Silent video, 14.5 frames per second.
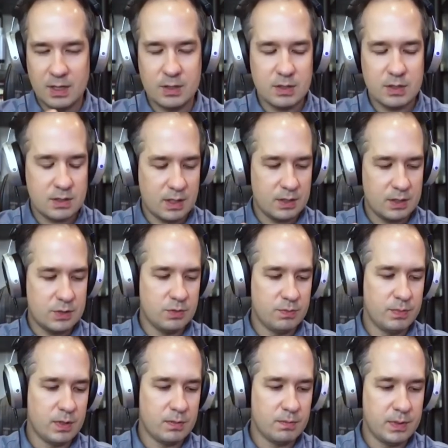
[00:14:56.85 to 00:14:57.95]
Try try to
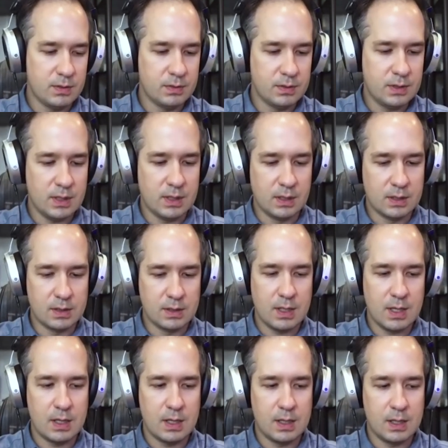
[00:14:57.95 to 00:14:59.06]
build
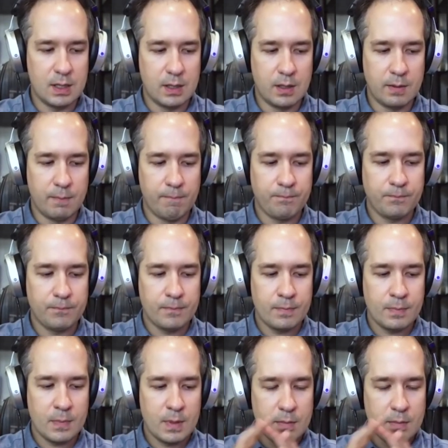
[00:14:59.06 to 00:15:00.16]
in um,
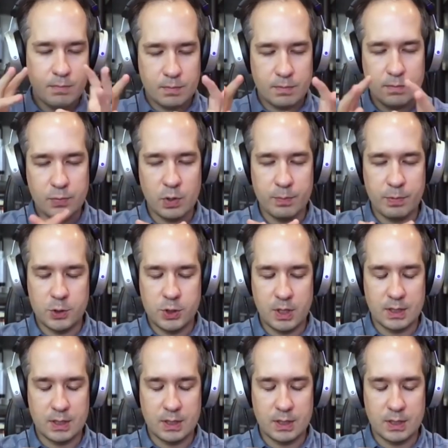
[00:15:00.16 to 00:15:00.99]
proper